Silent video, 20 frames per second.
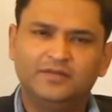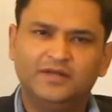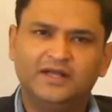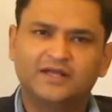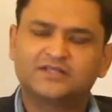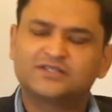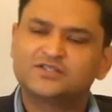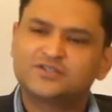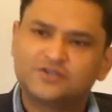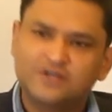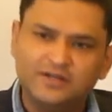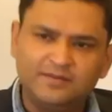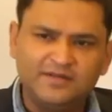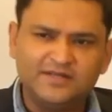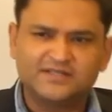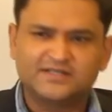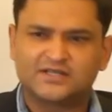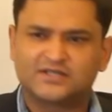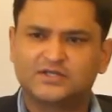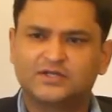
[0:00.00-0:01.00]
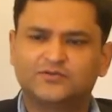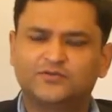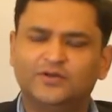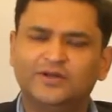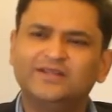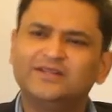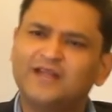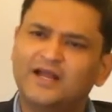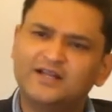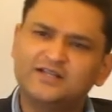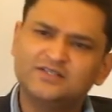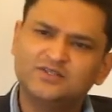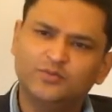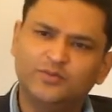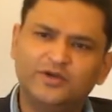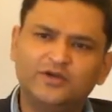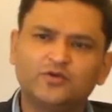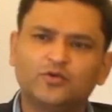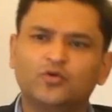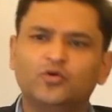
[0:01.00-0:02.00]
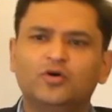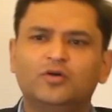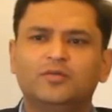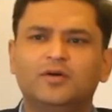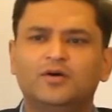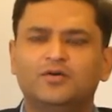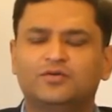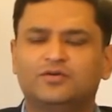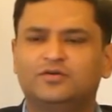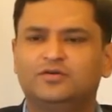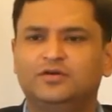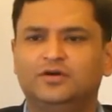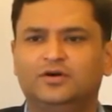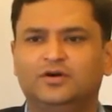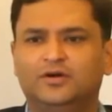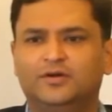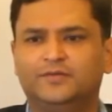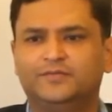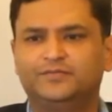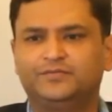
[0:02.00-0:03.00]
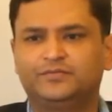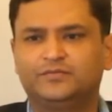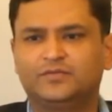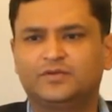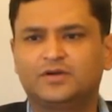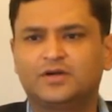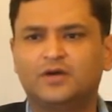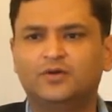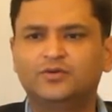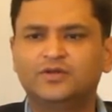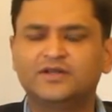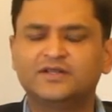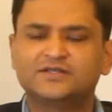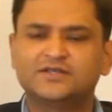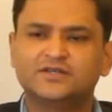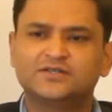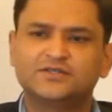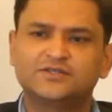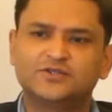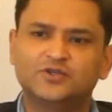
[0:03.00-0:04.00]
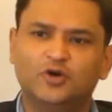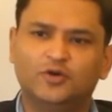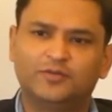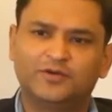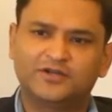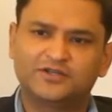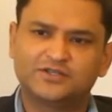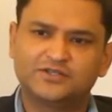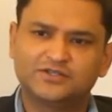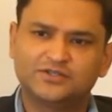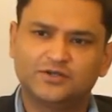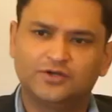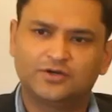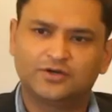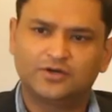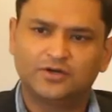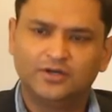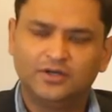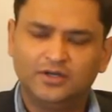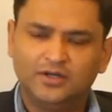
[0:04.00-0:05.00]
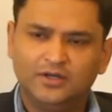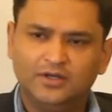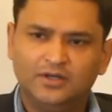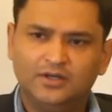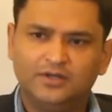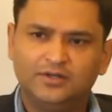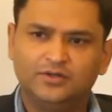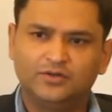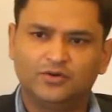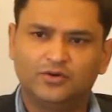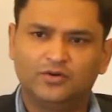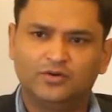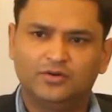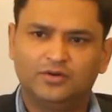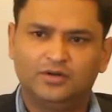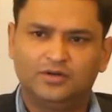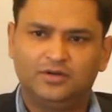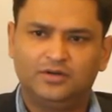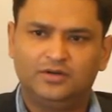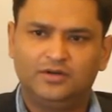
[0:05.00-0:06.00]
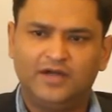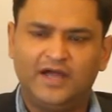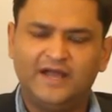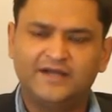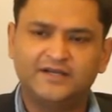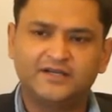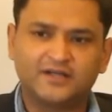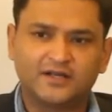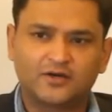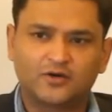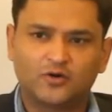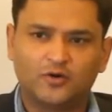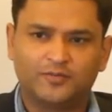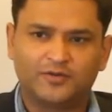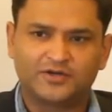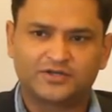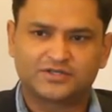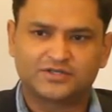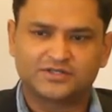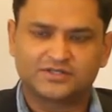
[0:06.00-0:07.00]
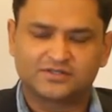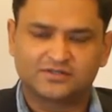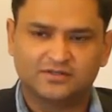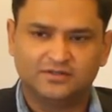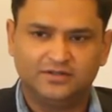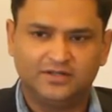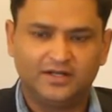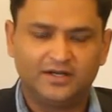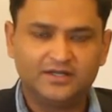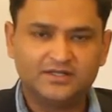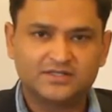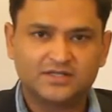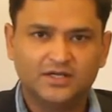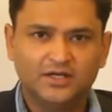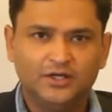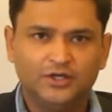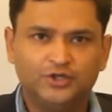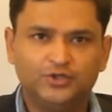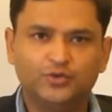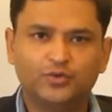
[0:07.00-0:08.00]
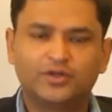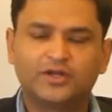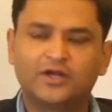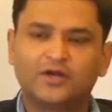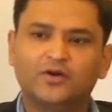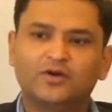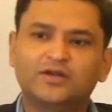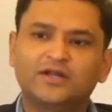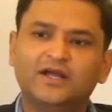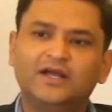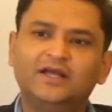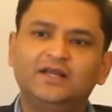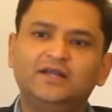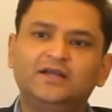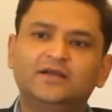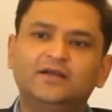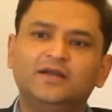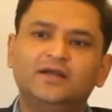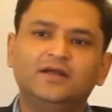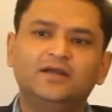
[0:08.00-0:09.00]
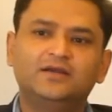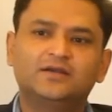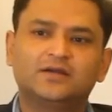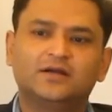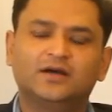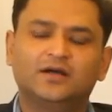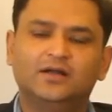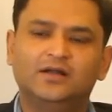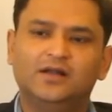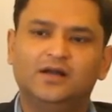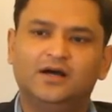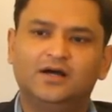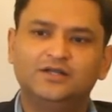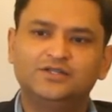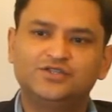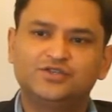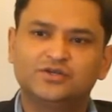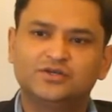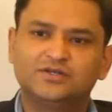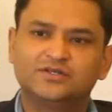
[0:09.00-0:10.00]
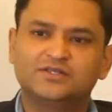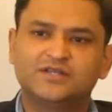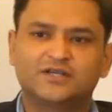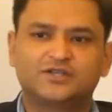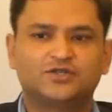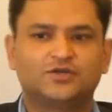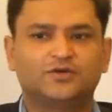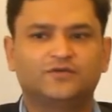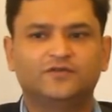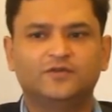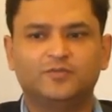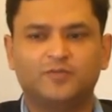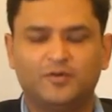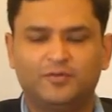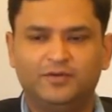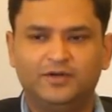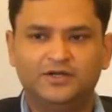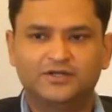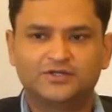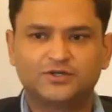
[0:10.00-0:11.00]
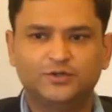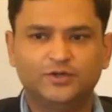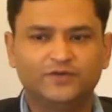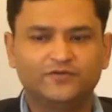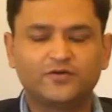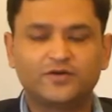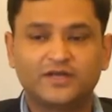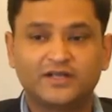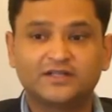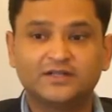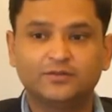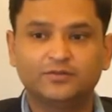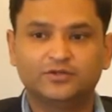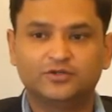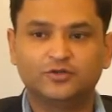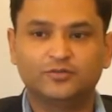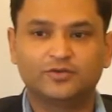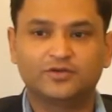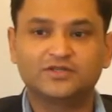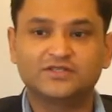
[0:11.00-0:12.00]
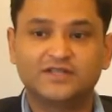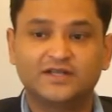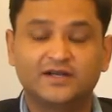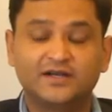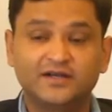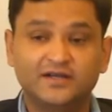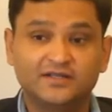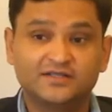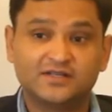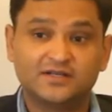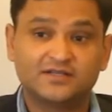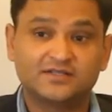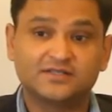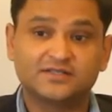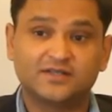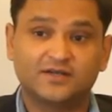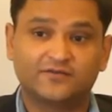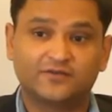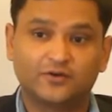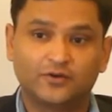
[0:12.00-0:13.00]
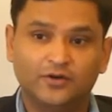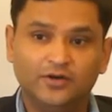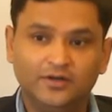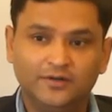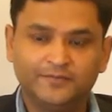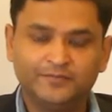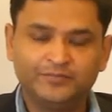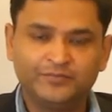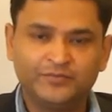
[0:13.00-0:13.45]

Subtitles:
extremely successful, and that is the way to go about counter-insurgency operations or anti-terror operations. You cannot alienate a large section of the population. You have to take them with you because they are Indian citizens after all.